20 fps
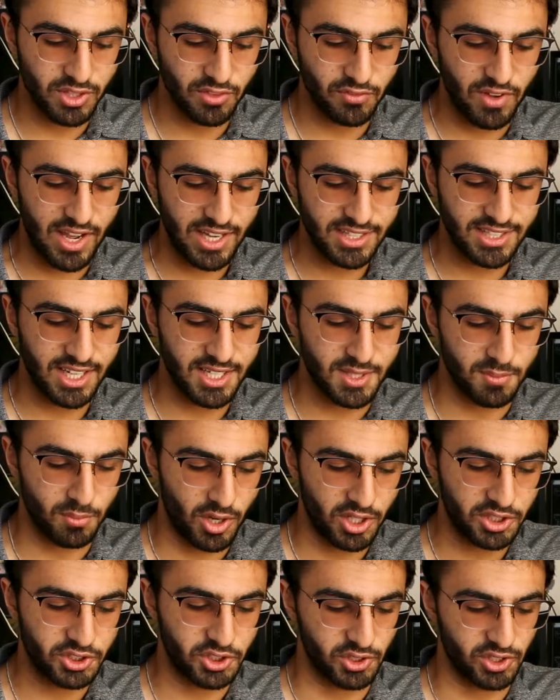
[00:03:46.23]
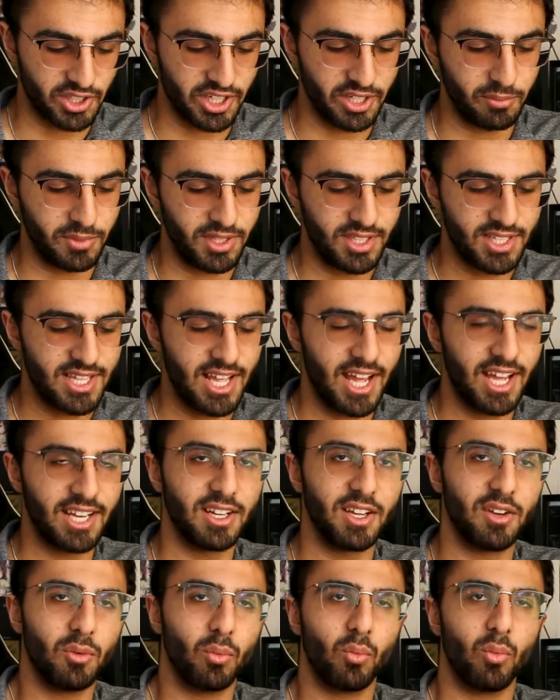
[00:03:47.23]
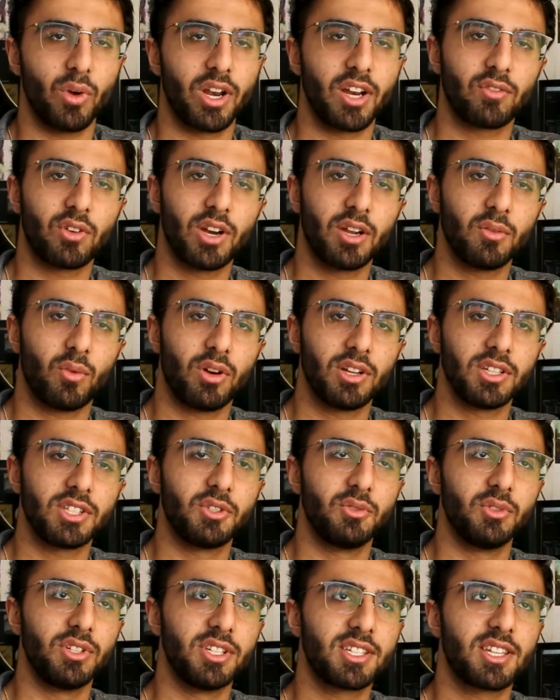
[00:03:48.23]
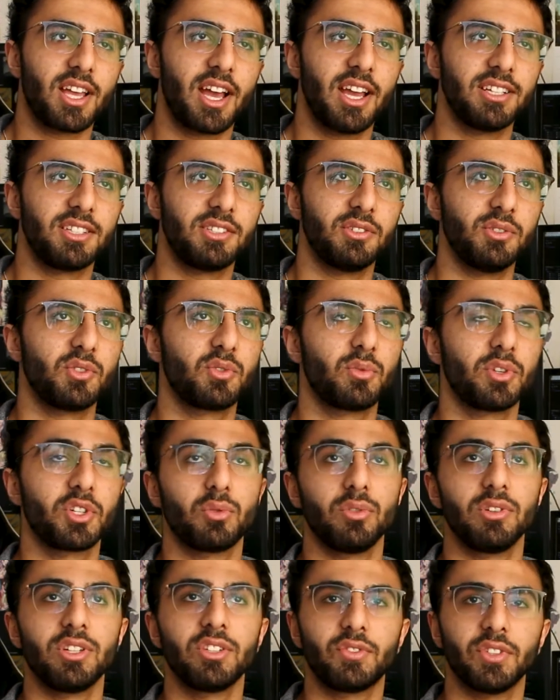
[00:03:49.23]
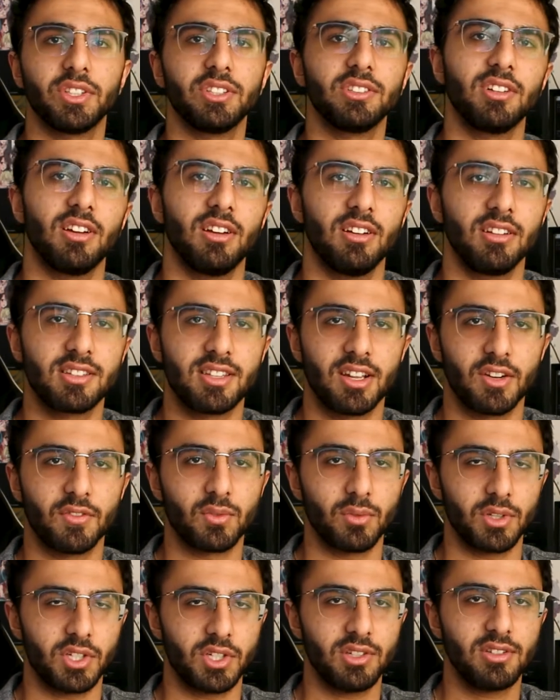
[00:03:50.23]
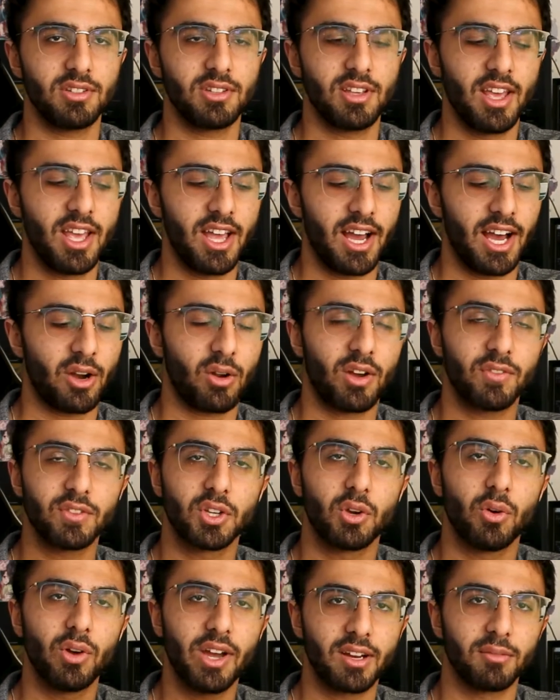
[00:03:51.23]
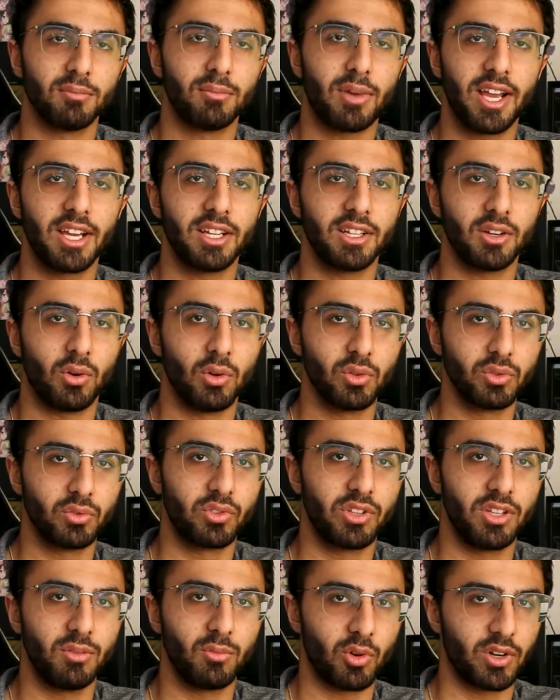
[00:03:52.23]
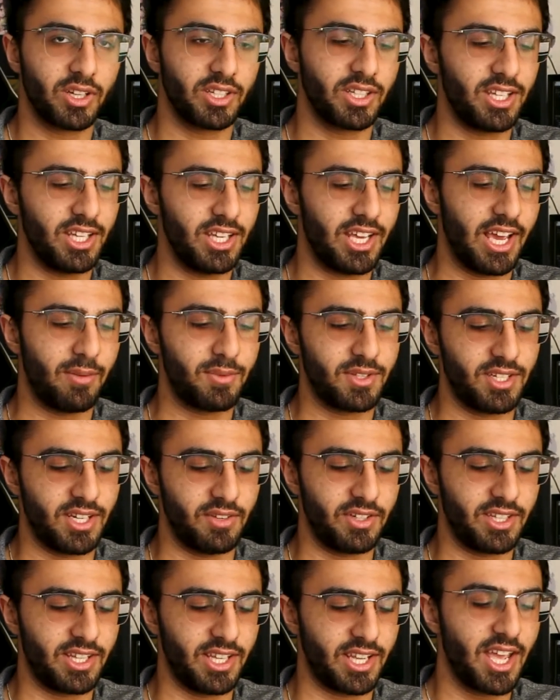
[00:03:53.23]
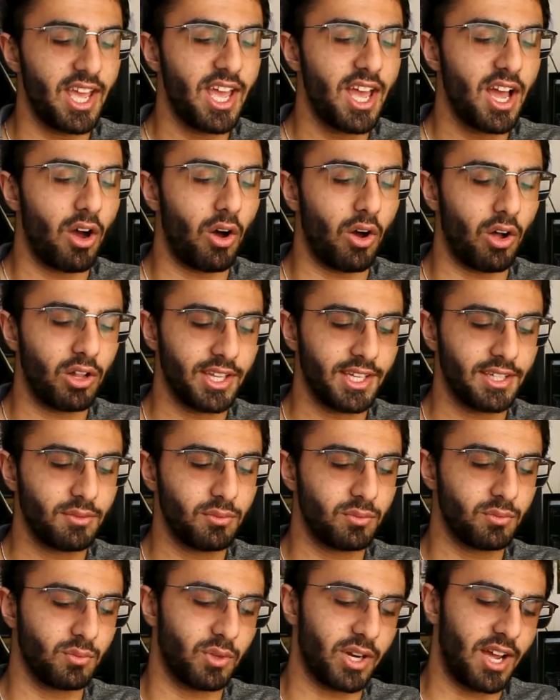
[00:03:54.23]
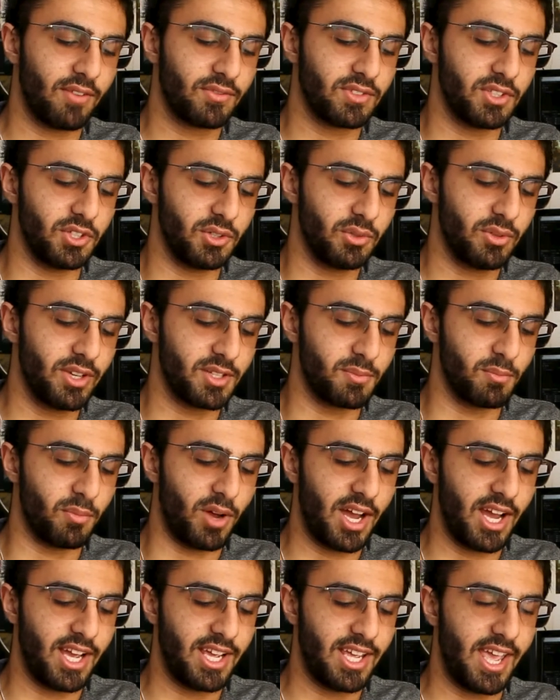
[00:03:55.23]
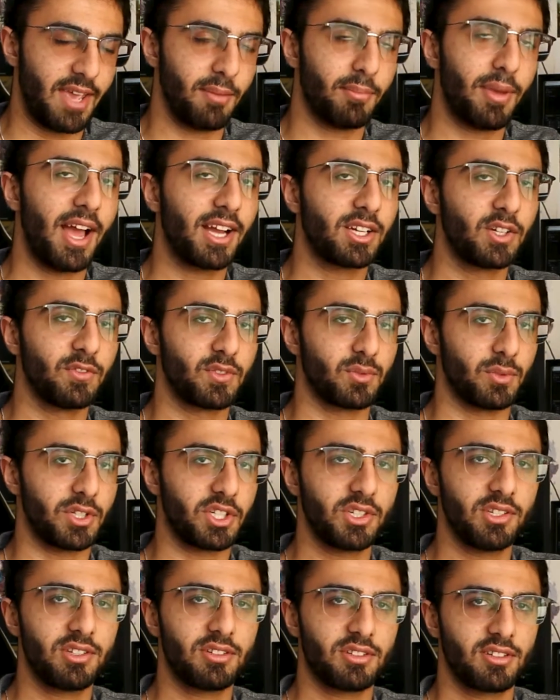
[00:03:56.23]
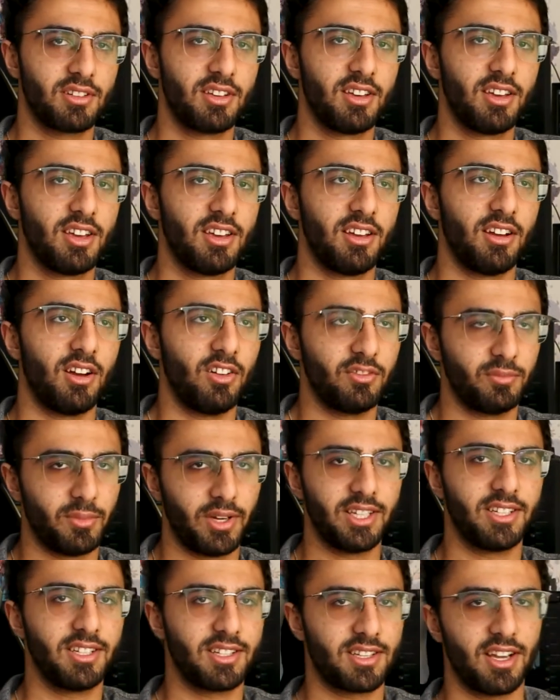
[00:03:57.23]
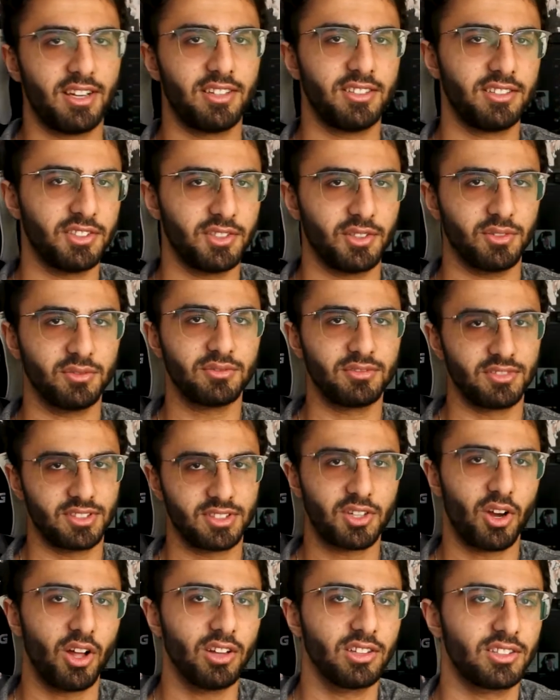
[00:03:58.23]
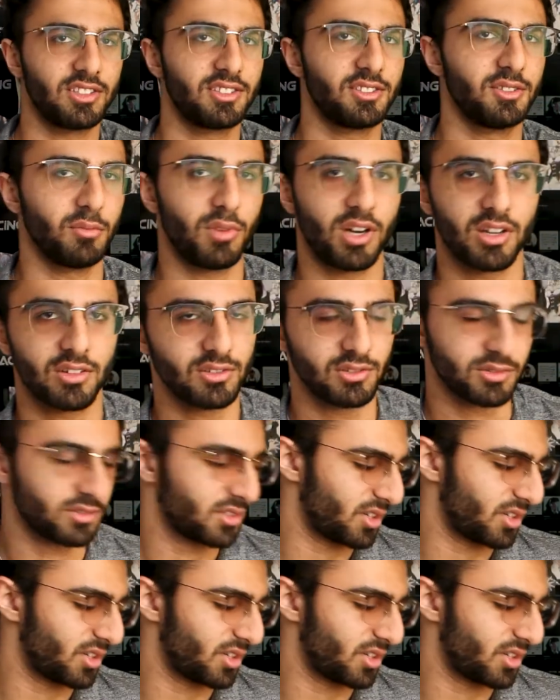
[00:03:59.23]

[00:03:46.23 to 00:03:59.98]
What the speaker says: the fact that it's modular, it means that whenever I want to decide to switch to a different set of switches, I don't have to go ahead and buy a whole new keyboard and keycaps and everything. All I would have to do is buy a pack of switches of my desired, color or model or